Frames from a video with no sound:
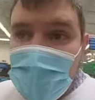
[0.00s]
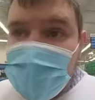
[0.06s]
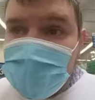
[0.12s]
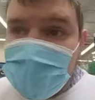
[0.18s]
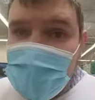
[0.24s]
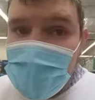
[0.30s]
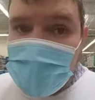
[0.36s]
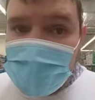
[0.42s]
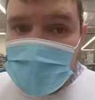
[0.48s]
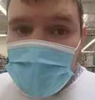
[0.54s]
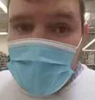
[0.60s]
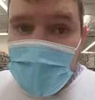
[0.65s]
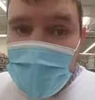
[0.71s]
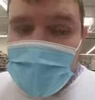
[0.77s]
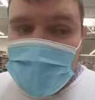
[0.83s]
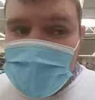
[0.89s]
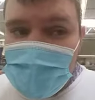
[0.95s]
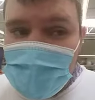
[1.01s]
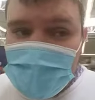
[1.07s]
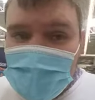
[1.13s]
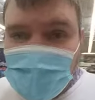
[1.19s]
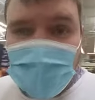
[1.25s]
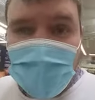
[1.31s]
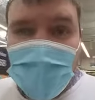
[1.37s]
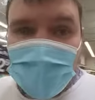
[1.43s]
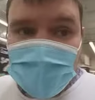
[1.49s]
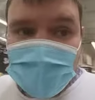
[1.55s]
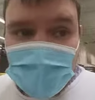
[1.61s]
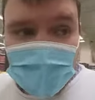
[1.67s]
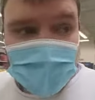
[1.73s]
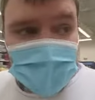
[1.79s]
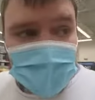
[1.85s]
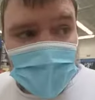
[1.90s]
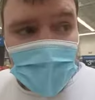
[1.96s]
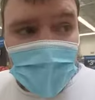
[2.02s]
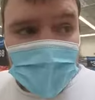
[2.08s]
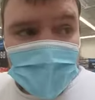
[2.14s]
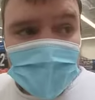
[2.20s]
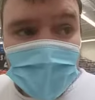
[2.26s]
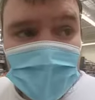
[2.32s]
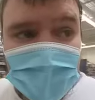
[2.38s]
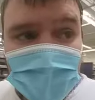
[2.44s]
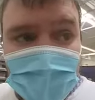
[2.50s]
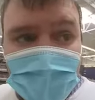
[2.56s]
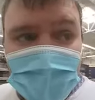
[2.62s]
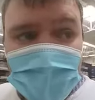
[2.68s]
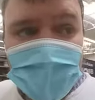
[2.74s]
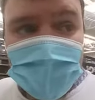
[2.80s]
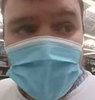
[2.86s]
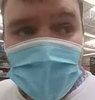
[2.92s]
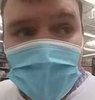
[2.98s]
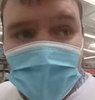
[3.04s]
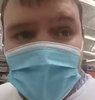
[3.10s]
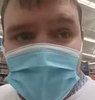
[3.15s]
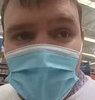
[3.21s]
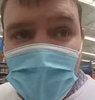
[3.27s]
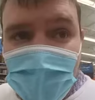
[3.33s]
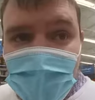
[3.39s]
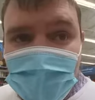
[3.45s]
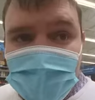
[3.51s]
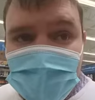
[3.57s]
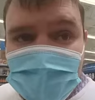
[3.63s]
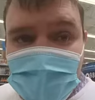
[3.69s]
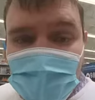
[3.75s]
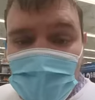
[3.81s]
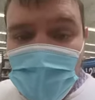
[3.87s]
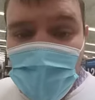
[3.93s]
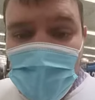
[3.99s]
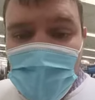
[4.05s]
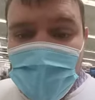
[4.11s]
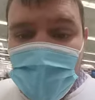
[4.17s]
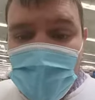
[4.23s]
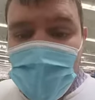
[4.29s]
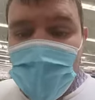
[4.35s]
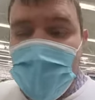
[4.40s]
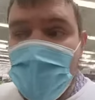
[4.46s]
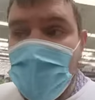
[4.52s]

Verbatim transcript: And teeth prices, real teeth prices needs to be changed to uh,